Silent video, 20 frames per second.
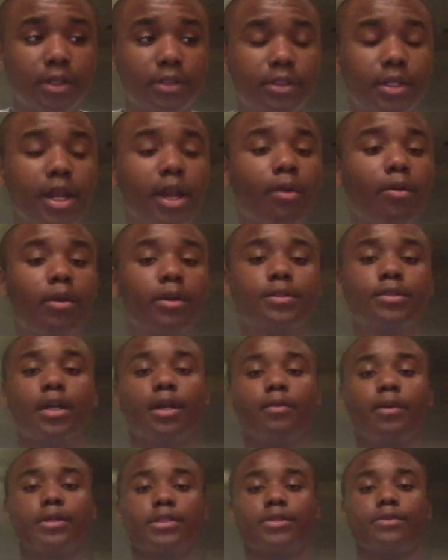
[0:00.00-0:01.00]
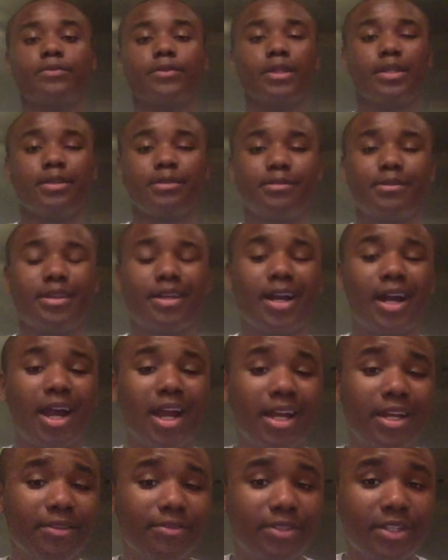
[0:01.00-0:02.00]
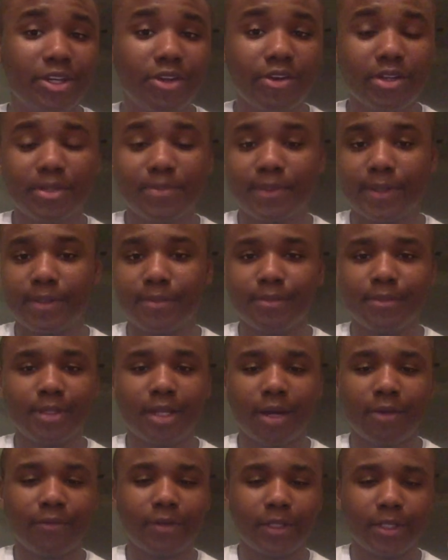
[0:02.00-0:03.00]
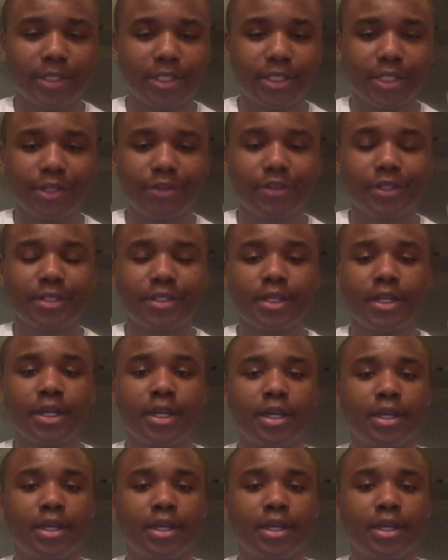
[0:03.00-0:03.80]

Today I want to talk about something kind of serious, but not really serious.